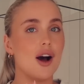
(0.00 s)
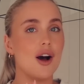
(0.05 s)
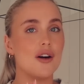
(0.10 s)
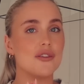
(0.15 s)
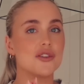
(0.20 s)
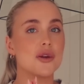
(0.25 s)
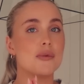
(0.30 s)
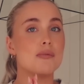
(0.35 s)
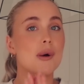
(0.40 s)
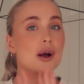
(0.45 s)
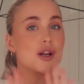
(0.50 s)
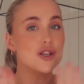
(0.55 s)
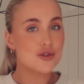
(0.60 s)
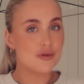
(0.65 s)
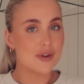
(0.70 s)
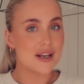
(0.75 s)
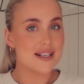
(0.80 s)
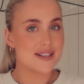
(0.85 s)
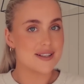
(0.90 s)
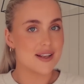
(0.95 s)
after much
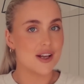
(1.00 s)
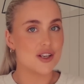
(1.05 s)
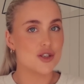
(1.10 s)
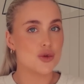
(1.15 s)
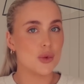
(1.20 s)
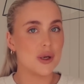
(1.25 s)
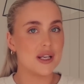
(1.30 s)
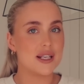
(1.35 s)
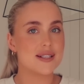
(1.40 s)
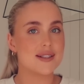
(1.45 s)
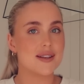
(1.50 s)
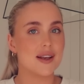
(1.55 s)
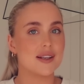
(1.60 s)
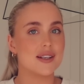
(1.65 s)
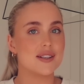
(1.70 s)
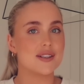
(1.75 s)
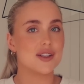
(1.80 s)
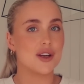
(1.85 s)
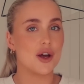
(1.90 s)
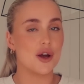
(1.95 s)
research, we
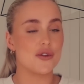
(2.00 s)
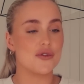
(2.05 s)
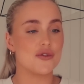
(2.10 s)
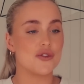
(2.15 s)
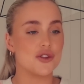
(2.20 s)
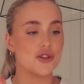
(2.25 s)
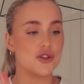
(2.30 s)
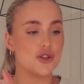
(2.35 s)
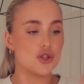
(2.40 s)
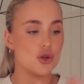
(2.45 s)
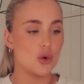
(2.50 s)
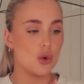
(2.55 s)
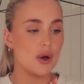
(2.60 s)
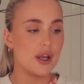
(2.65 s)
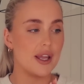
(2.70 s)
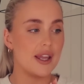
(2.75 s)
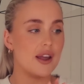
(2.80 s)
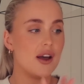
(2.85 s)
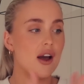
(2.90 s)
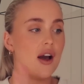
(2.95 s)
decided to go for the
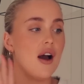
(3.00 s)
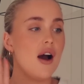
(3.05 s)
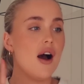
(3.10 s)
Joie